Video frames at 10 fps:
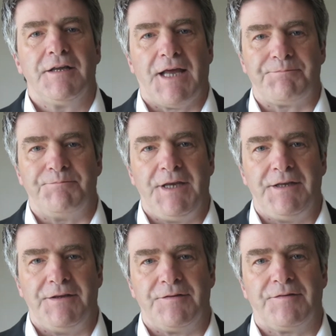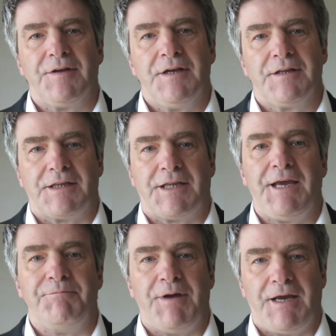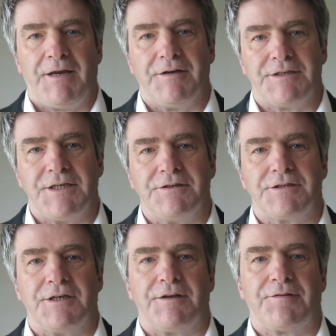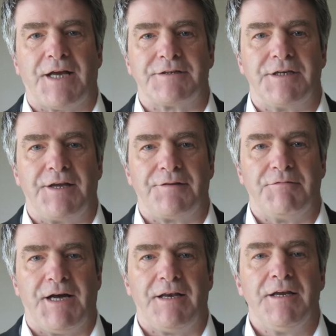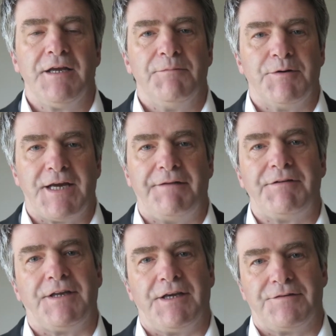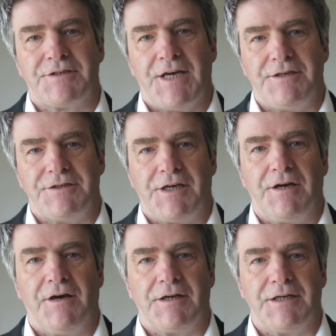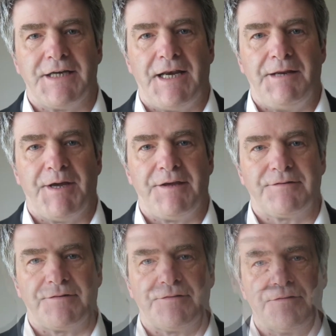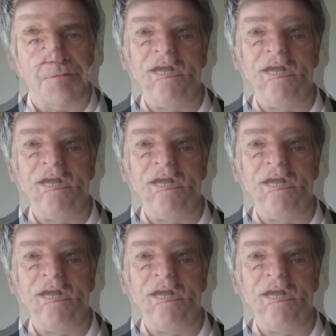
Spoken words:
That means that they may continue till Saturday as well, but everything is changing on a daily basis.